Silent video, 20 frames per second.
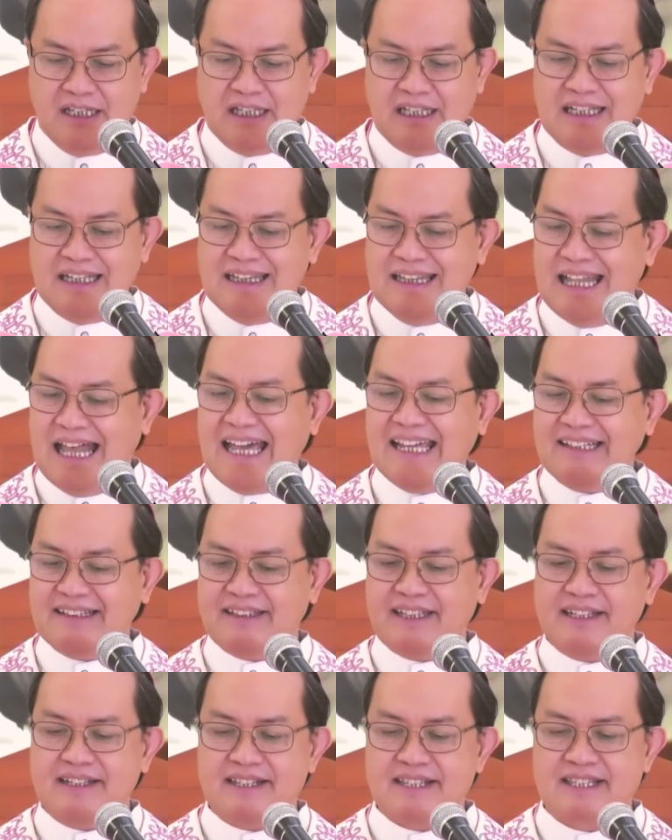
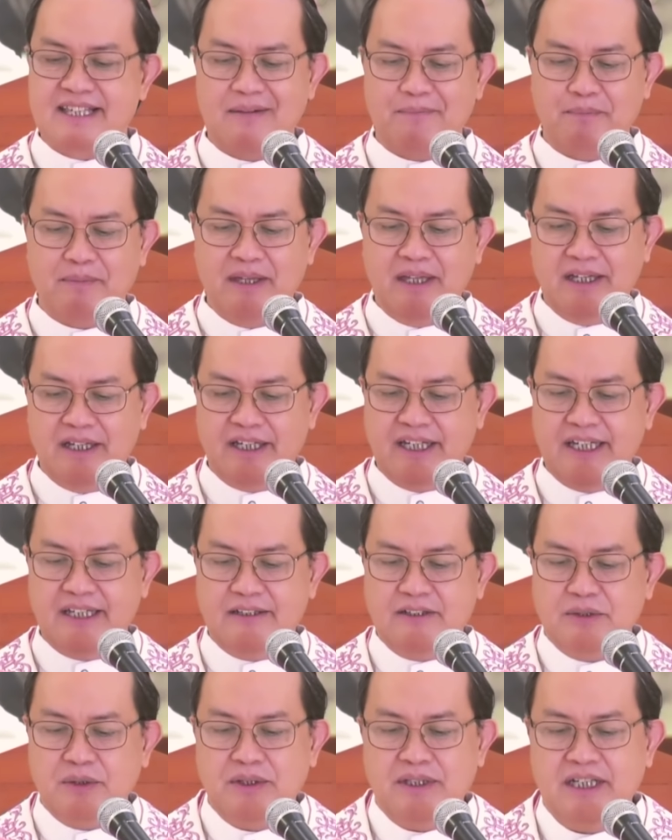lightens up
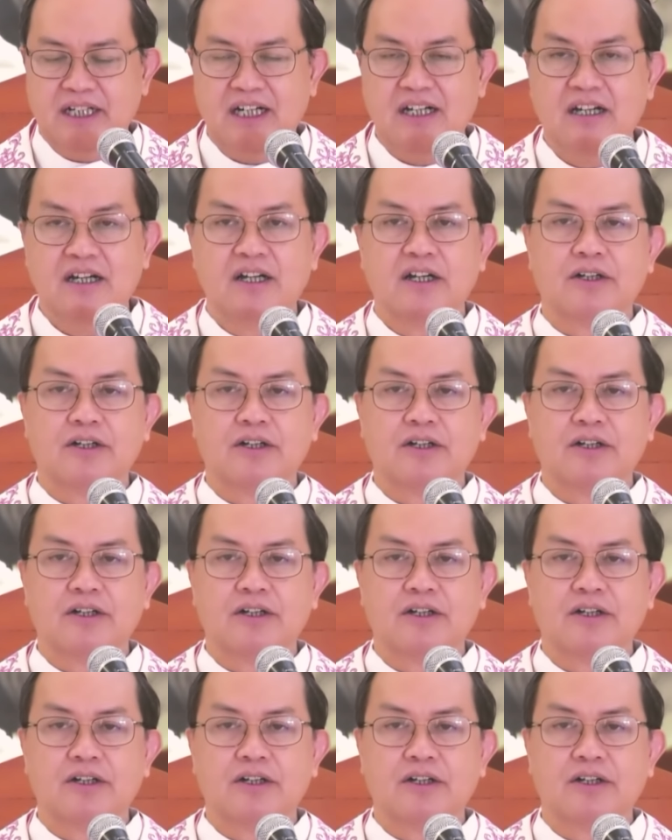into the